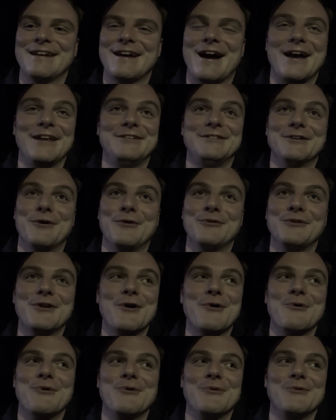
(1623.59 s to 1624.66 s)
I don't
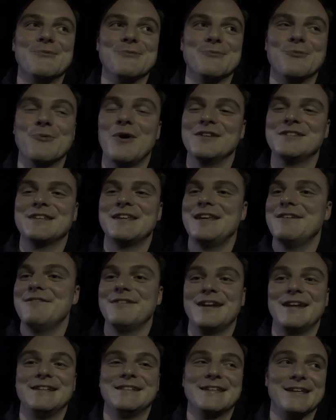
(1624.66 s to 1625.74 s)
know what to
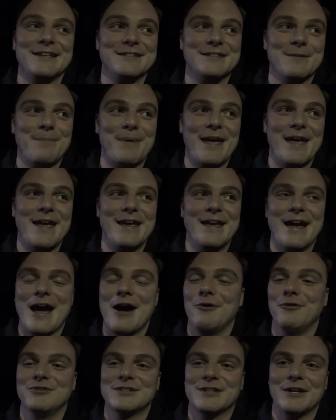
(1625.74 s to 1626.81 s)
even anticipate,
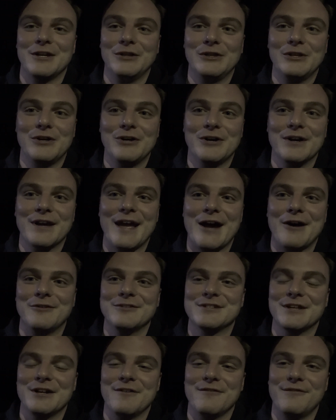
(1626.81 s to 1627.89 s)
how it's gonna look, how it's
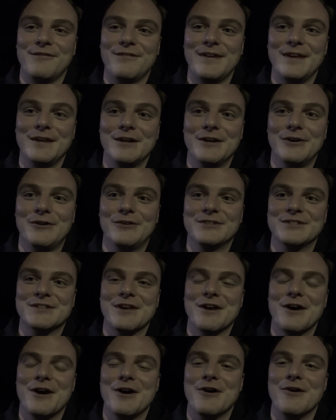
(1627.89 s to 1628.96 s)
gonna feel.
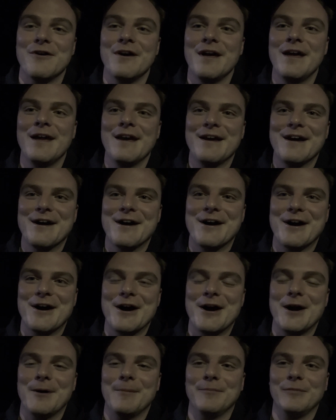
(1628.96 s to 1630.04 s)
So
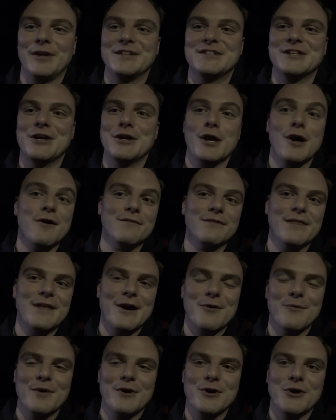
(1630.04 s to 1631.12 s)
let's get over
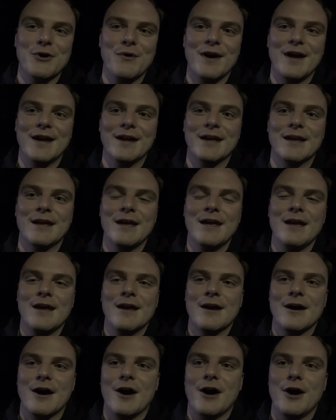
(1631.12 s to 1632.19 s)
there real quick.
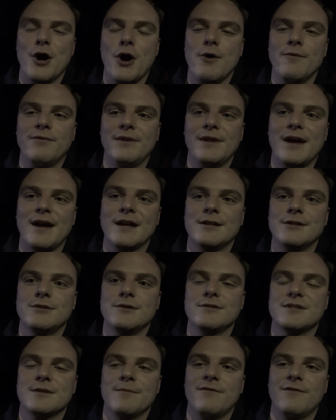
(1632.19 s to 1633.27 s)
Hopefully I can do
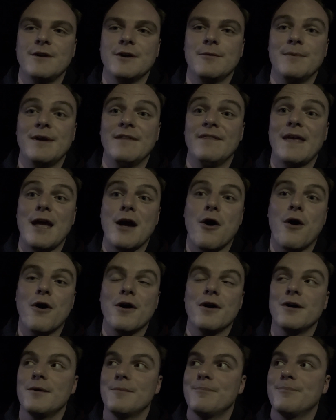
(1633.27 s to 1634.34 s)
some filming. They
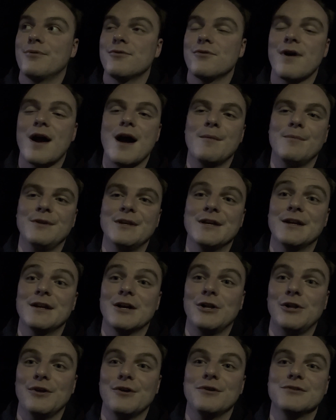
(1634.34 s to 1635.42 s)
are probably gonna
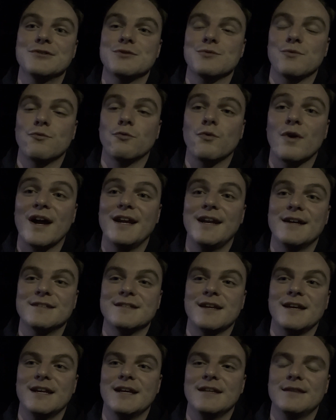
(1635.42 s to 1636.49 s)
close right as
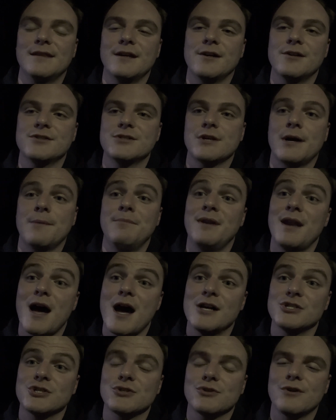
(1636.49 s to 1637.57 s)
I get there, so I'm
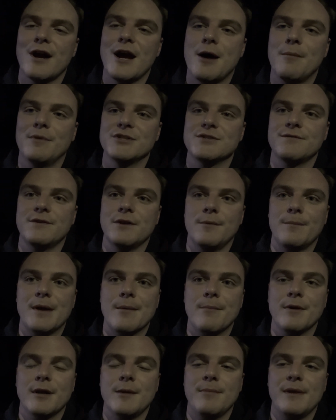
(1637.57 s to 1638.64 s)
not sure how much filming
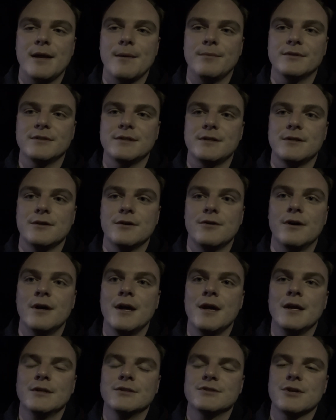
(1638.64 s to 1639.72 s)
I'm gonna be able to do.
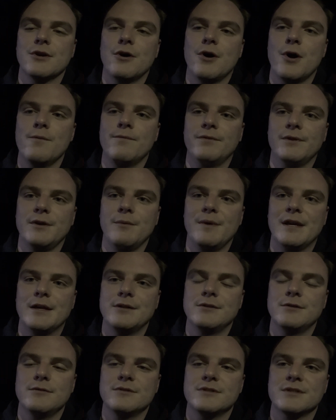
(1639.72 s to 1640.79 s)
So hopefully we can
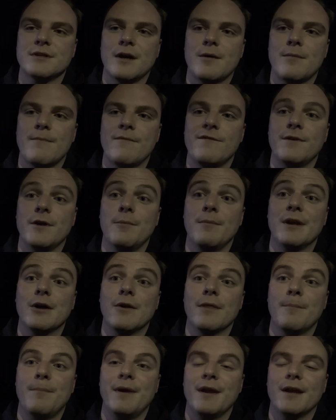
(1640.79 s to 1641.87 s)
do some filming on
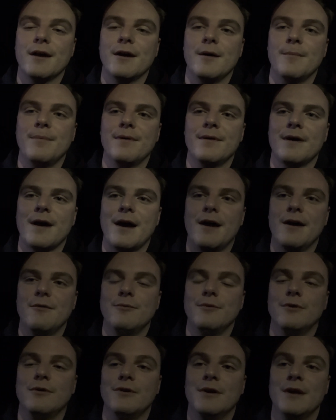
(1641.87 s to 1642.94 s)
the pickup. I
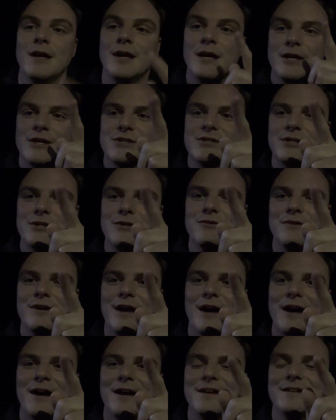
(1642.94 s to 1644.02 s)
will see you
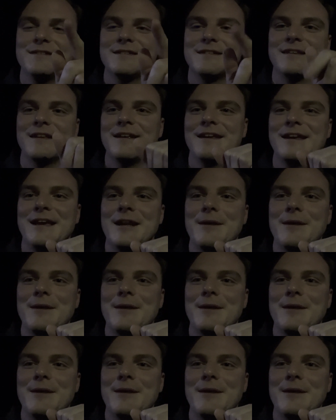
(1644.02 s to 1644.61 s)
guys in a